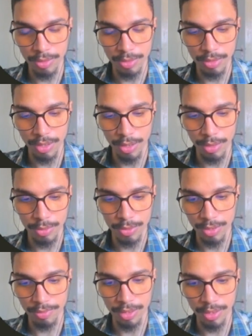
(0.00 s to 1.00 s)
So
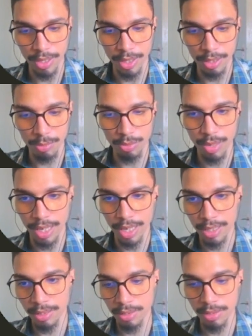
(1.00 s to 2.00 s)
something like
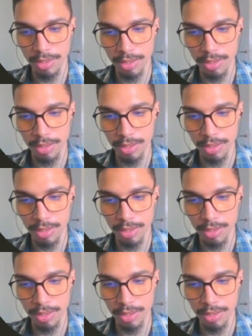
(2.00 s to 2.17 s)
print,